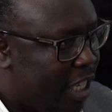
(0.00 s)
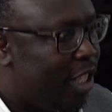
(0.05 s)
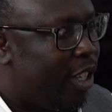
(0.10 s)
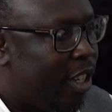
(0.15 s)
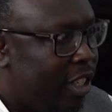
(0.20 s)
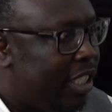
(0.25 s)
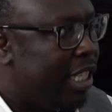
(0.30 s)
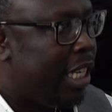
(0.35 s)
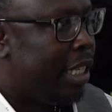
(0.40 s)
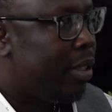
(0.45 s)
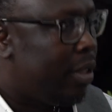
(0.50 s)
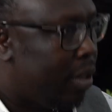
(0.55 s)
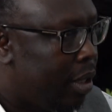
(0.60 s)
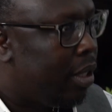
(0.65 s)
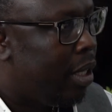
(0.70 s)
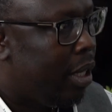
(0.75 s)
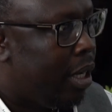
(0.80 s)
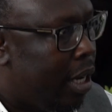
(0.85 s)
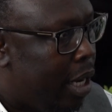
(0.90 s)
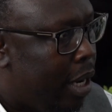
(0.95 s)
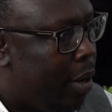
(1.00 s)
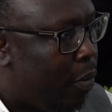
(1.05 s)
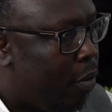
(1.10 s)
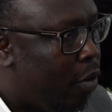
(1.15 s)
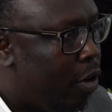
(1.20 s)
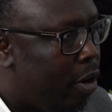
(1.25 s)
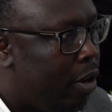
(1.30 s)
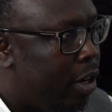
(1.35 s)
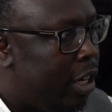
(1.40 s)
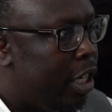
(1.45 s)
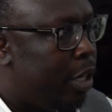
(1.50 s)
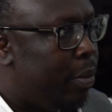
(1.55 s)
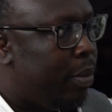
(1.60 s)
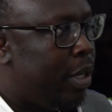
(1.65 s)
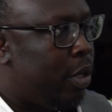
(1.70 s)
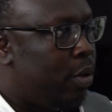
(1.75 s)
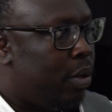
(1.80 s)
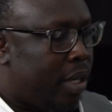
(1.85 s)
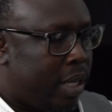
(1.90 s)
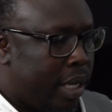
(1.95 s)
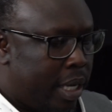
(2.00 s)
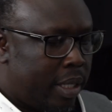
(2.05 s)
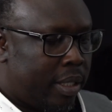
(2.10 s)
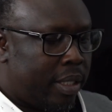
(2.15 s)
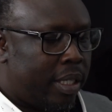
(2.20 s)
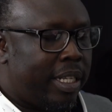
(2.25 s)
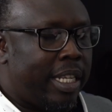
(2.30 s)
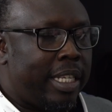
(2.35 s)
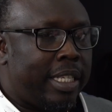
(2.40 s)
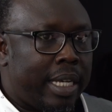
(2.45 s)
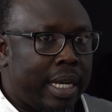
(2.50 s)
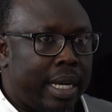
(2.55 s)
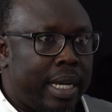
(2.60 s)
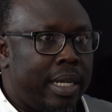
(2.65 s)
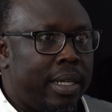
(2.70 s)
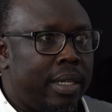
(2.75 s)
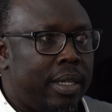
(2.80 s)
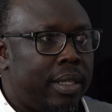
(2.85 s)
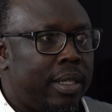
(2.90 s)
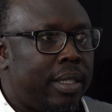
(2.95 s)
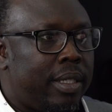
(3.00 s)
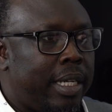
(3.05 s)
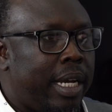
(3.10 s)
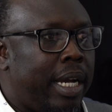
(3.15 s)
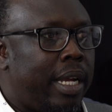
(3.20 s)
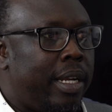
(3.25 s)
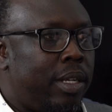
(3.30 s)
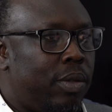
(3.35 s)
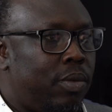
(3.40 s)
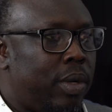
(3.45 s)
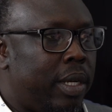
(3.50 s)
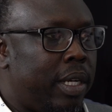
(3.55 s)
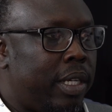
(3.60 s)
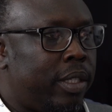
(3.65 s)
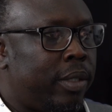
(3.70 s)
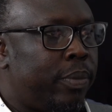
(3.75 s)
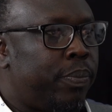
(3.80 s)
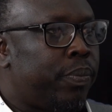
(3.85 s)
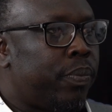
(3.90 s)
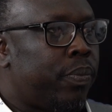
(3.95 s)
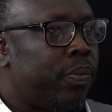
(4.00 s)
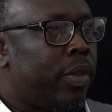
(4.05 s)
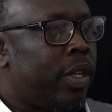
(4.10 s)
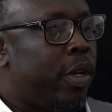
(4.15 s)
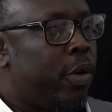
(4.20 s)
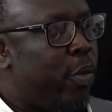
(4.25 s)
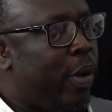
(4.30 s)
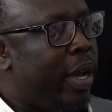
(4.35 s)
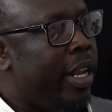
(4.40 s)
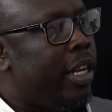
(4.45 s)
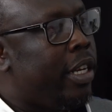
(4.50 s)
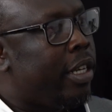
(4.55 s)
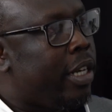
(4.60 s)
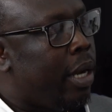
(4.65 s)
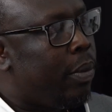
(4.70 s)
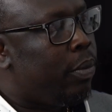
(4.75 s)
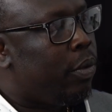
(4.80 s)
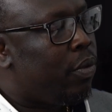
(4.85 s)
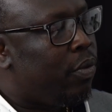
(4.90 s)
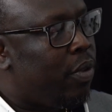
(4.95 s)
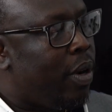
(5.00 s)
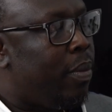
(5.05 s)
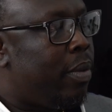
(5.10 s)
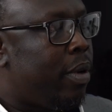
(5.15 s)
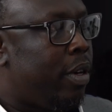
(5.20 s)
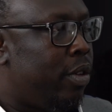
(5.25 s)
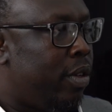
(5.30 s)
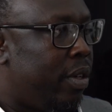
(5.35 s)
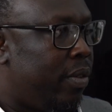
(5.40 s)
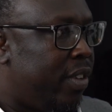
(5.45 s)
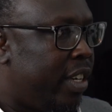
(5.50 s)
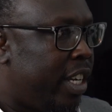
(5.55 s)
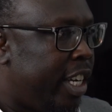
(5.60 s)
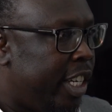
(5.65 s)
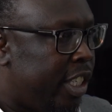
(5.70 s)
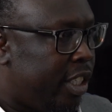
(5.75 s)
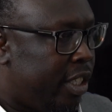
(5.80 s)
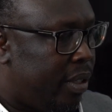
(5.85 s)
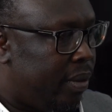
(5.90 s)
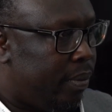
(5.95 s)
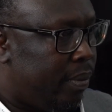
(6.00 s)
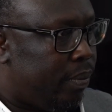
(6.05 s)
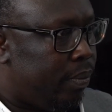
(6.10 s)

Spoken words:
It's not just for individual case. The second challenge was when it comes to family reunification.